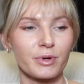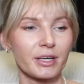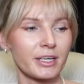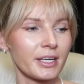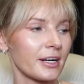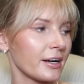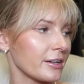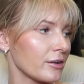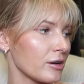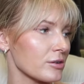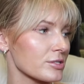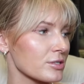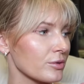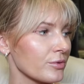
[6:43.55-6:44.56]
right here, and
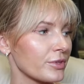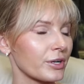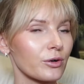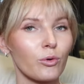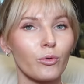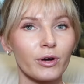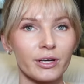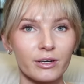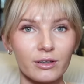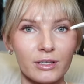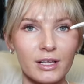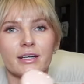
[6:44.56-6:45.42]
also their oil.